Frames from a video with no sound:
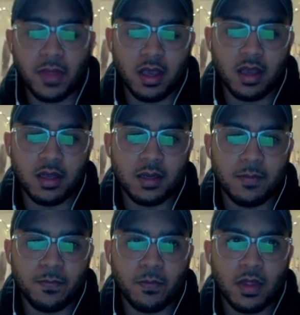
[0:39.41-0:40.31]
And
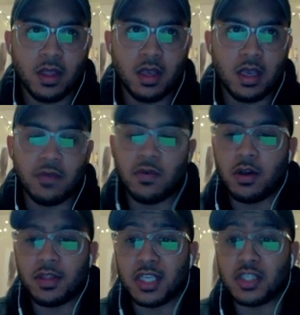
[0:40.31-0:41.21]
if
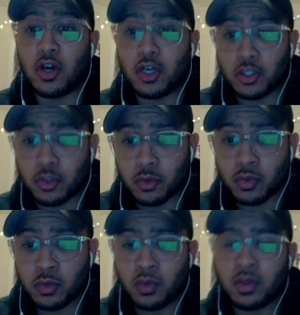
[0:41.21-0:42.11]
all things are
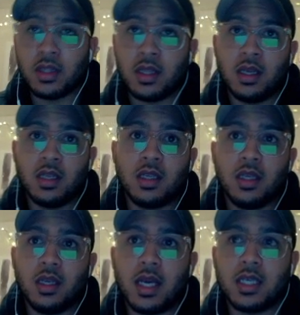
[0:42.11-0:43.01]
true, then
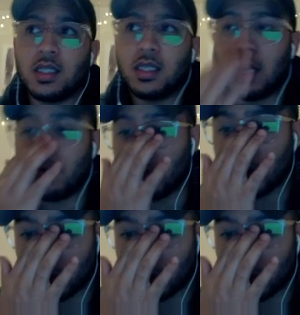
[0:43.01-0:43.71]
he actually got really good